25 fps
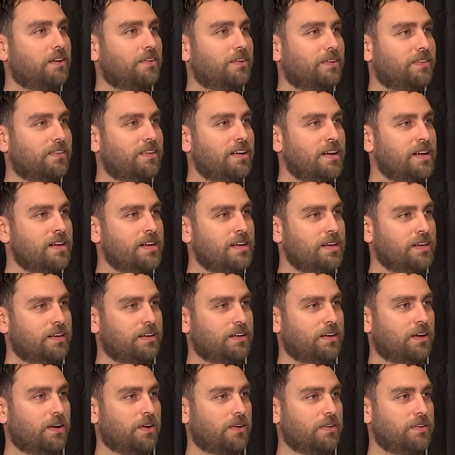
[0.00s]
on
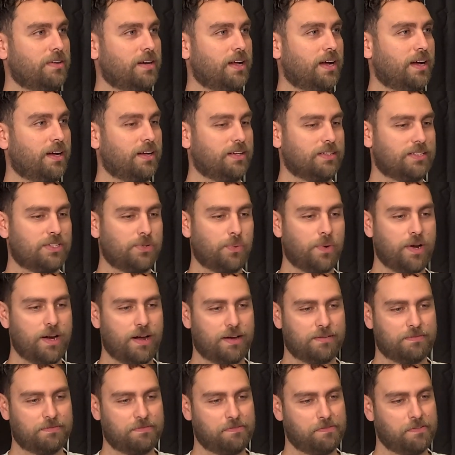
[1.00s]

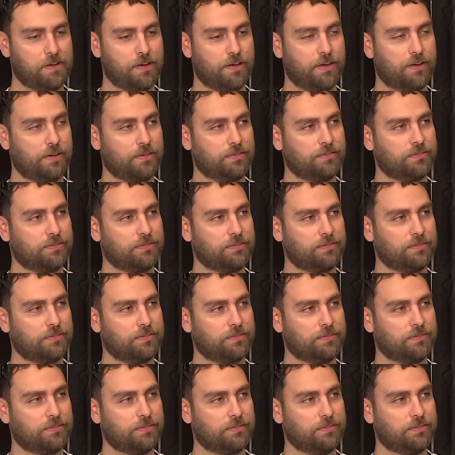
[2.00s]
Twitter for